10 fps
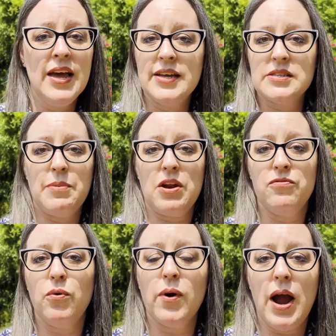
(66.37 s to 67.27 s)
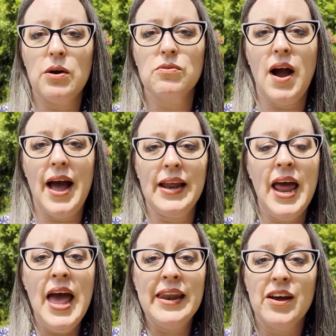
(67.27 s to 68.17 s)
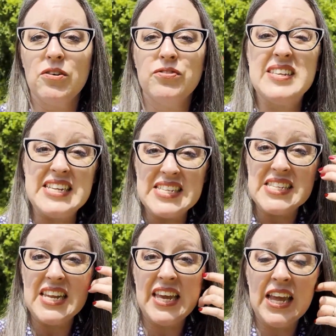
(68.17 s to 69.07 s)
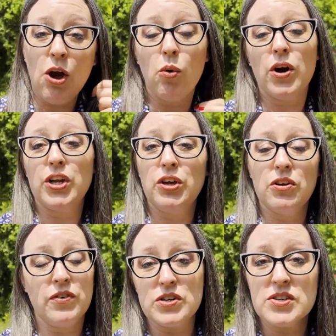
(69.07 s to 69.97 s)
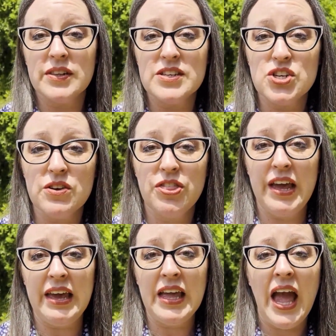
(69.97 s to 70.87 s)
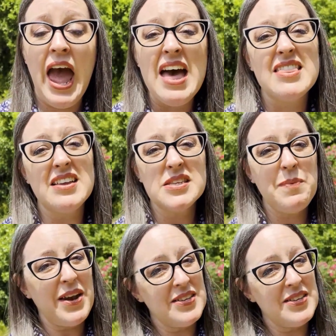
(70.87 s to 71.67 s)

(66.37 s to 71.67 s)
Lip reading: it's about a 4-hour ride. Now, if Disney or Universal is your thing, that's about a